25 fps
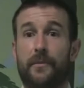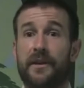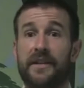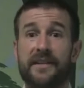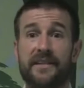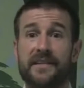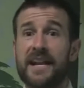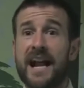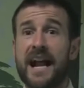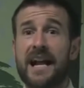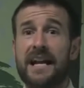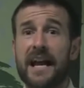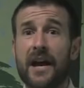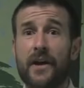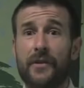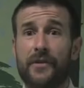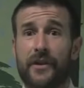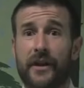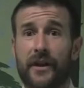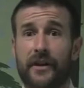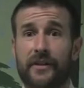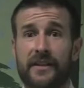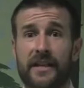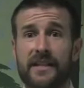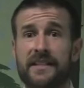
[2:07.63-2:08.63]
But it's not
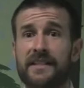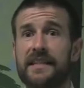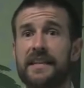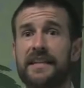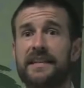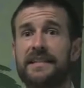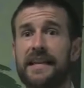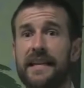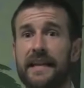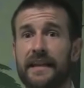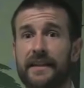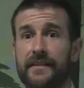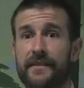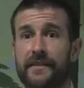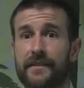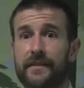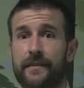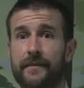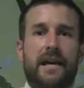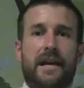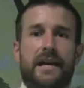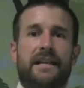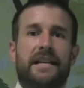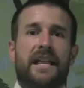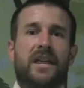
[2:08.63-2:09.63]
out there, it doesn't exist.